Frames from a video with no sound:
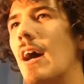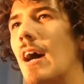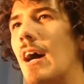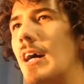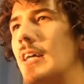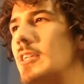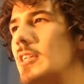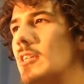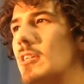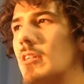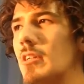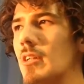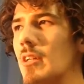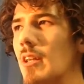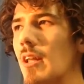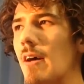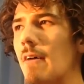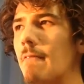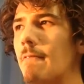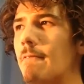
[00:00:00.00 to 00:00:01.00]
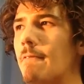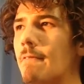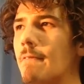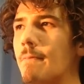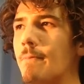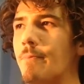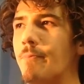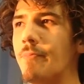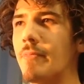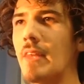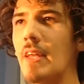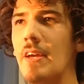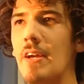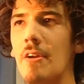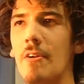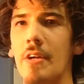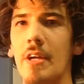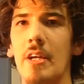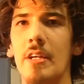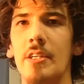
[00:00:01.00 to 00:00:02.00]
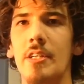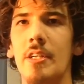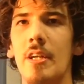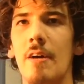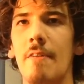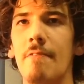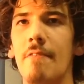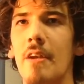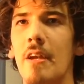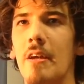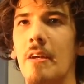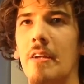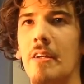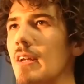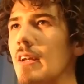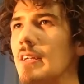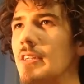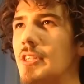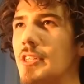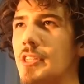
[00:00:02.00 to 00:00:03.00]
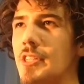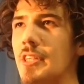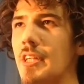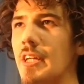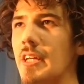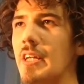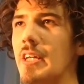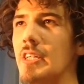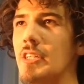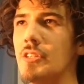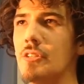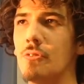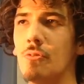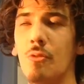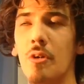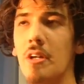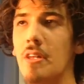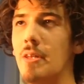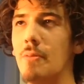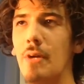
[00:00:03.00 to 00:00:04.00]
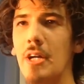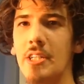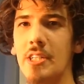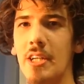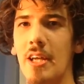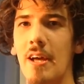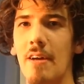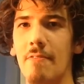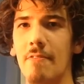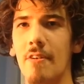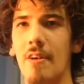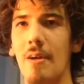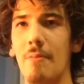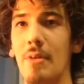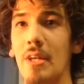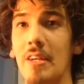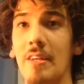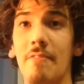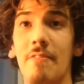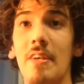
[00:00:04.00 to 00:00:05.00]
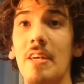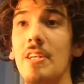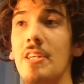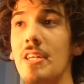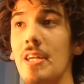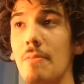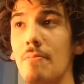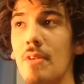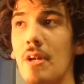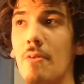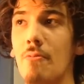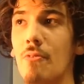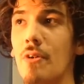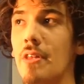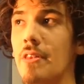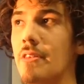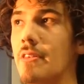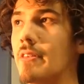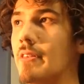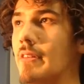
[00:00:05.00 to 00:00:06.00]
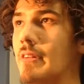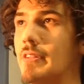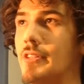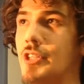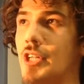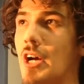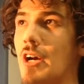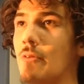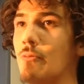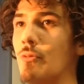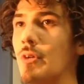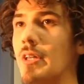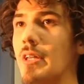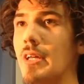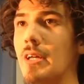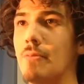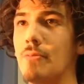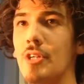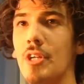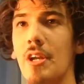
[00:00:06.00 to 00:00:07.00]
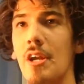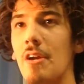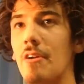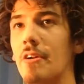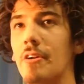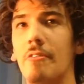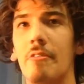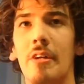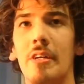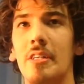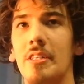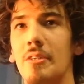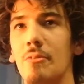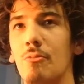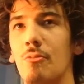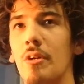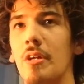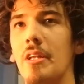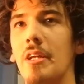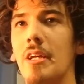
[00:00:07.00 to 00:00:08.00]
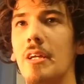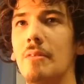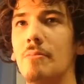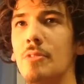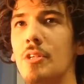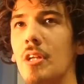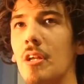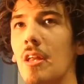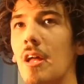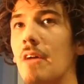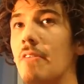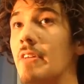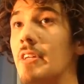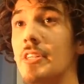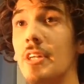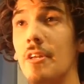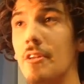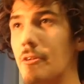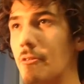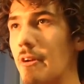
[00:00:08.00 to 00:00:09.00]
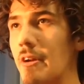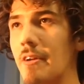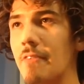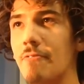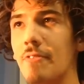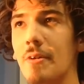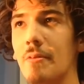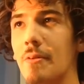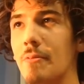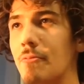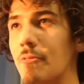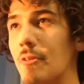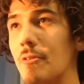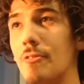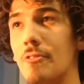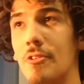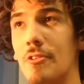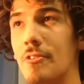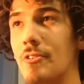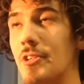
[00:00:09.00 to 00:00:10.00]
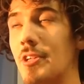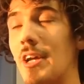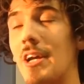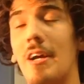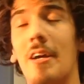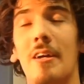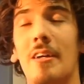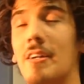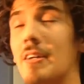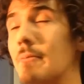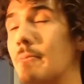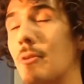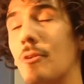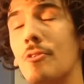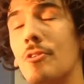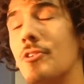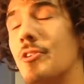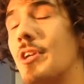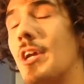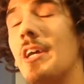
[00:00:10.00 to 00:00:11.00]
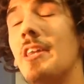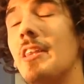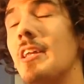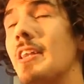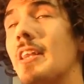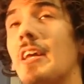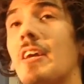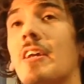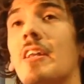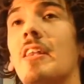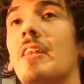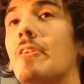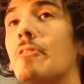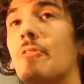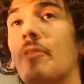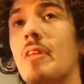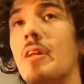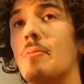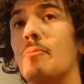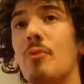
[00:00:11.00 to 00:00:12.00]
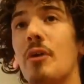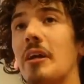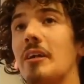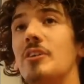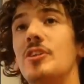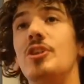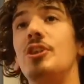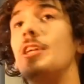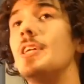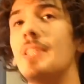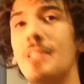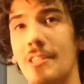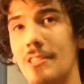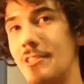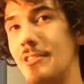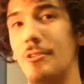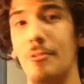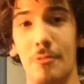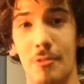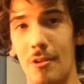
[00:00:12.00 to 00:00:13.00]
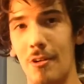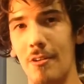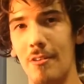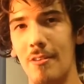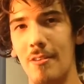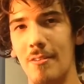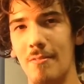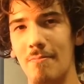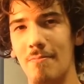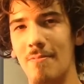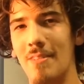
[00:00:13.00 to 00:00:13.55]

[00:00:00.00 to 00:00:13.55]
I just love hearing his stuff, and I just think he's one of the best ever. I mean, if he teamed up with John Williams and Harry Gregson Williams and a lot of these other great film composers, I think they could literally bring Jesus to Earth.